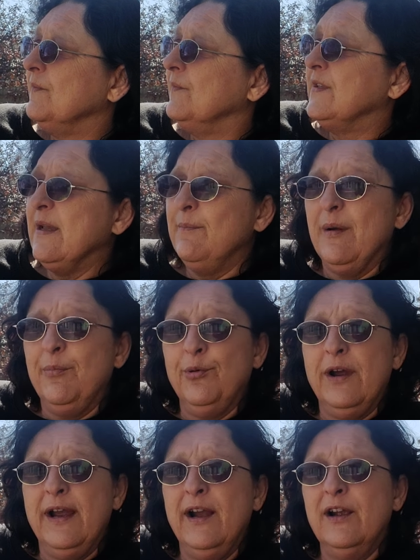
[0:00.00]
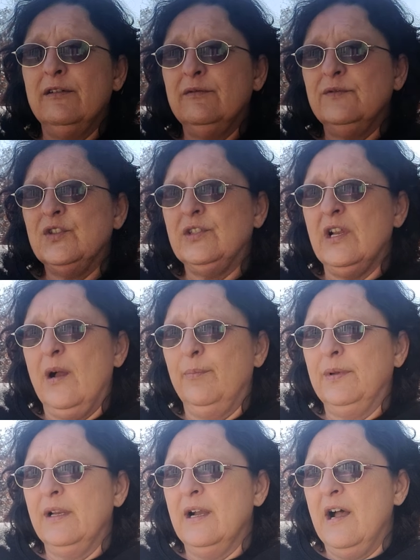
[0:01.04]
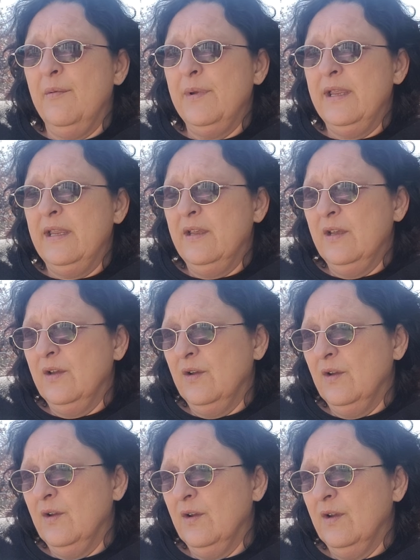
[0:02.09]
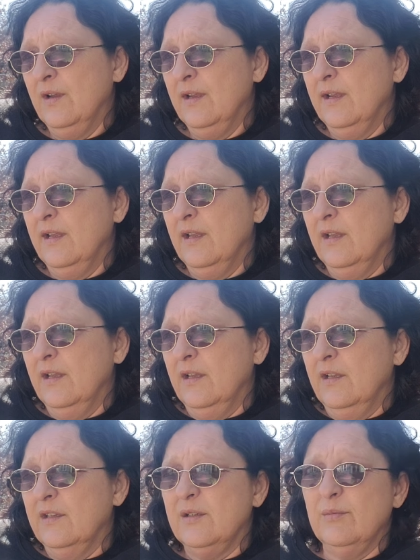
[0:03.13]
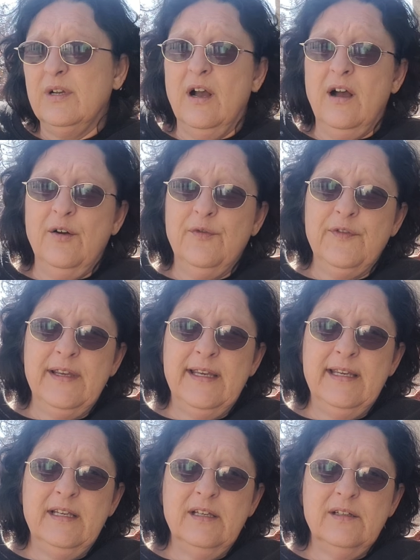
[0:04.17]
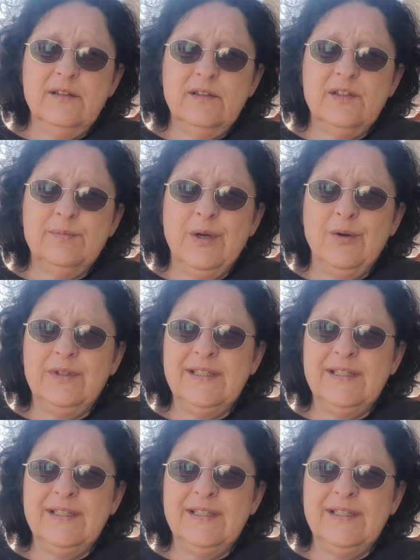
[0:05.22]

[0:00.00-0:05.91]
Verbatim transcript: said my prayer, stopped and got me some coffee, smoked a